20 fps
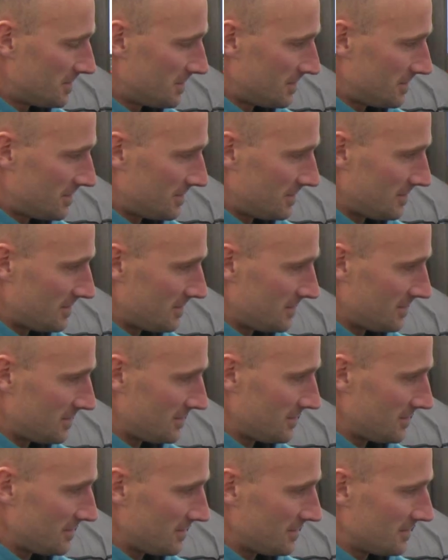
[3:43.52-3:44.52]

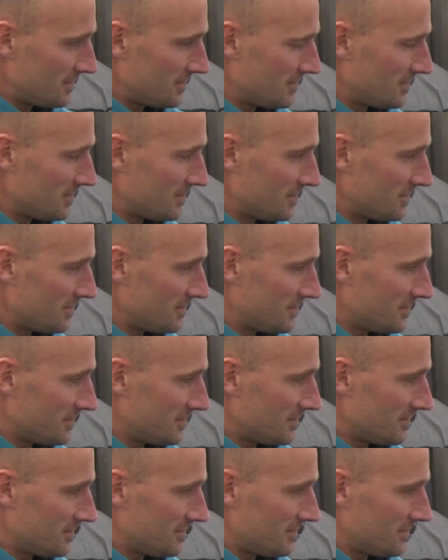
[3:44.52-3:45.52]

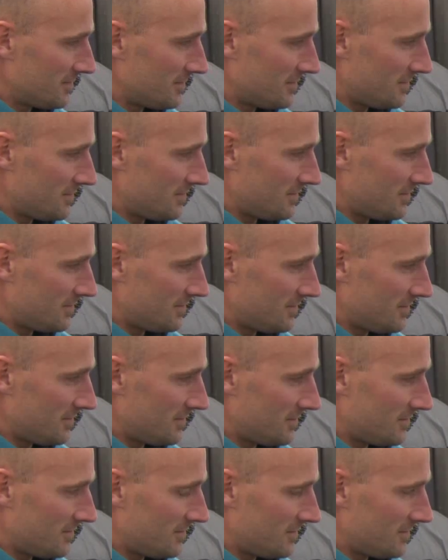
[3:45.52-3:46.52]

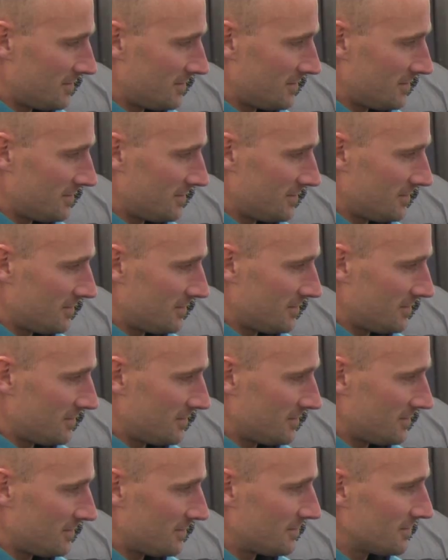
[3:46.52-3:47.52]

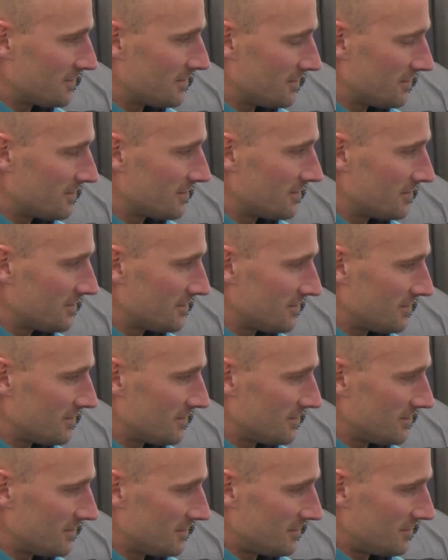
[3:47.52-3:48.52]

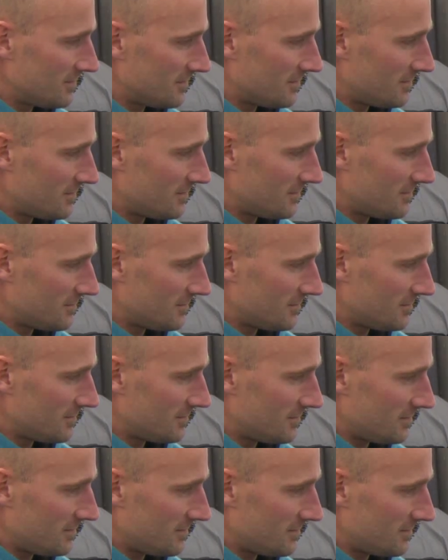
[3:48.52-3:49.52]

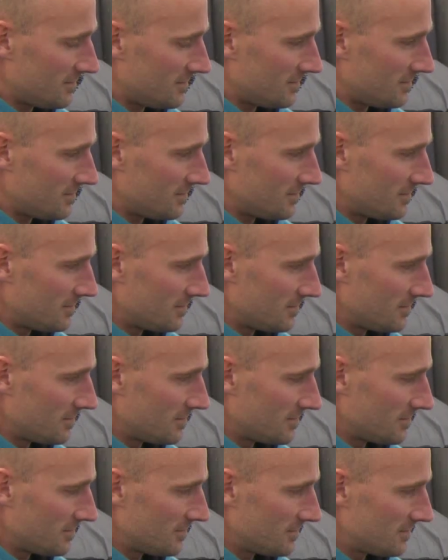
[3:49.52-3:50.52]

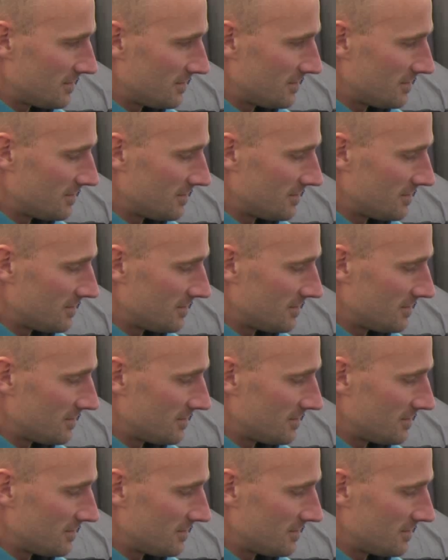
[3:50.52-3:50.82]
This person isn't speaking.